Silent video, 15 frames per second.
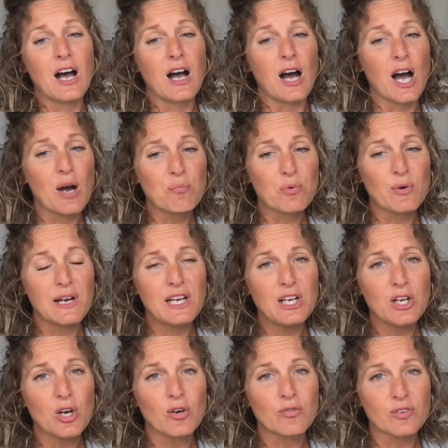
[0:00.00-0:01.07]

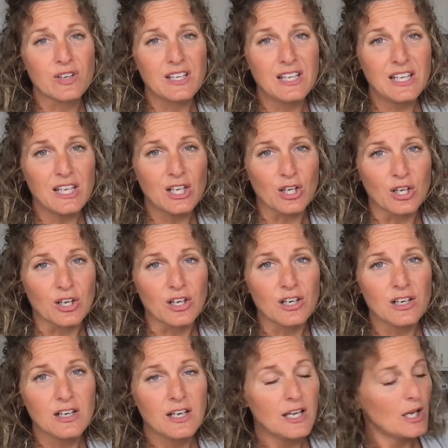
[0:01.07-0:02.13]
Operating over
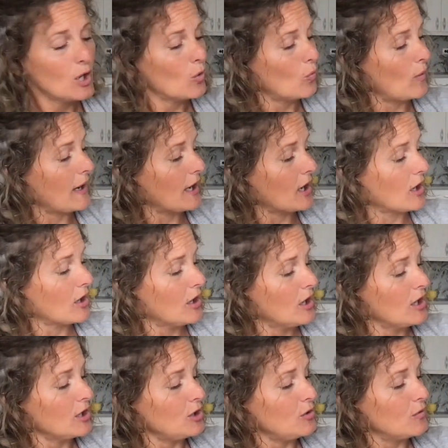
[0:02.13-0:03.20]
here, where
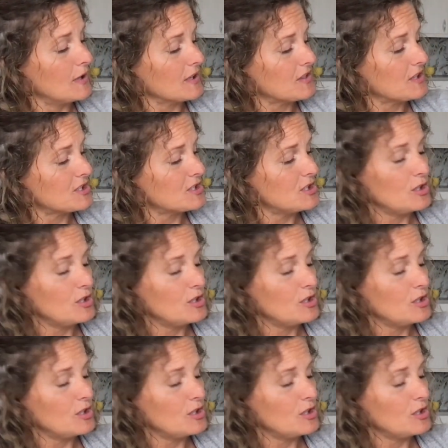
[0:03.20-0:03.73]
you get the